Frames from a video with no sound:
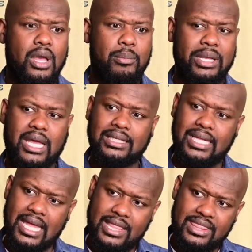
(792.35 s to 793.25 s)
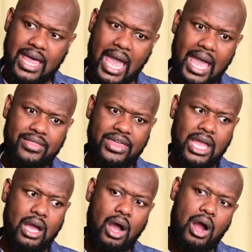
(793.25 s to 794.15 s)
because in that
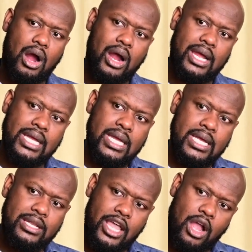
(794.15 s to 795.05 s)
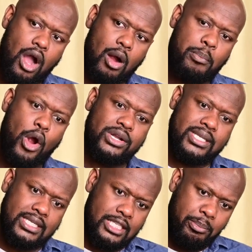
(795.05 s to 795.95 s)
they are they are
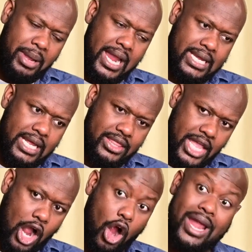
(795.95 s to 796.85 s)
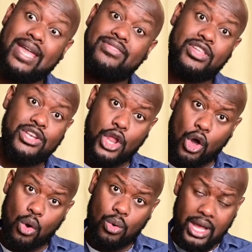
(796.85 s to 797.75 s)
participating, they are in the
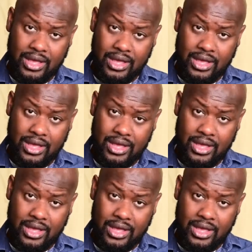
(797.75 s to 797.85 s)
know,